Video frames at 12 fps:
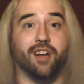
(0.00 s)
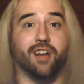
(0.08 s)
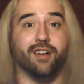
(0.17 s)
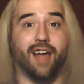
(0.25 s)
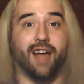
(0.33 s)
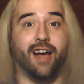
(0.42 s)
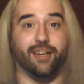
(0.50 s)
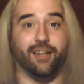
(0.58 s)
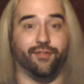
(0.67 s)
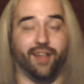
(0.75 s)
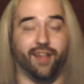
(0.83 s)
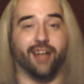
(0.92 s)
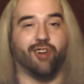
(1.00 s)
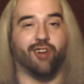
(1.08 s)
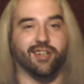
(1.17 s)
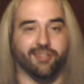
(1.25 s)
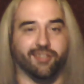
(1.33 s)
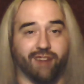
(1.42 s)
tall guy to fly
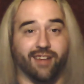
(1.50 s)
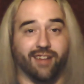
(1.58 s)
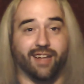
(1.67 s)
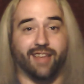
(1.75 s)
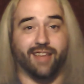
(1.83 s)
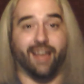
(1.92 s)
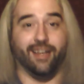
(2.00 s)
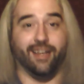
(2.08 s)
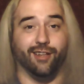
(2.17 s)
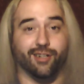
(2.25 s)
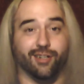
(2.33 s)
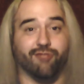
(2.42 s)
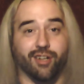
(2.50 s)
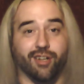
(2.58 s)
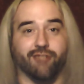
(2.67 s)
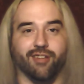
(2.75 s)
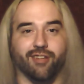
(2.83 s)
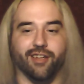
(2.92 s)
across the ring like that. It looked really,
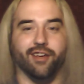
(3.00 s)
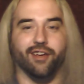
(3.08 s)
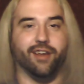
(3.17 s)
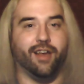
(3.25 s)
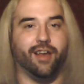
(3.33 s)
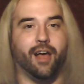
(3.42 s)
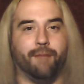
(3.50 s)
really good.